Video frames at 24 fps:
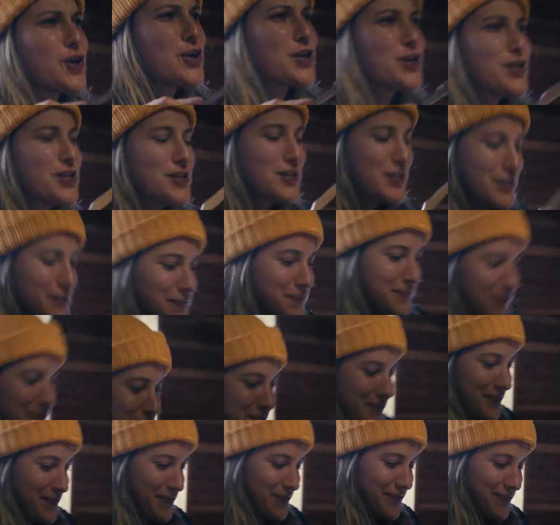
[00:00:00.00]
I've been an
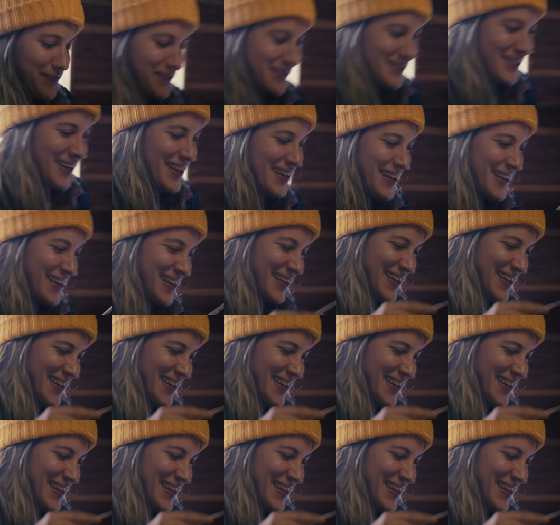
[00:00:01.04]
amputee for 23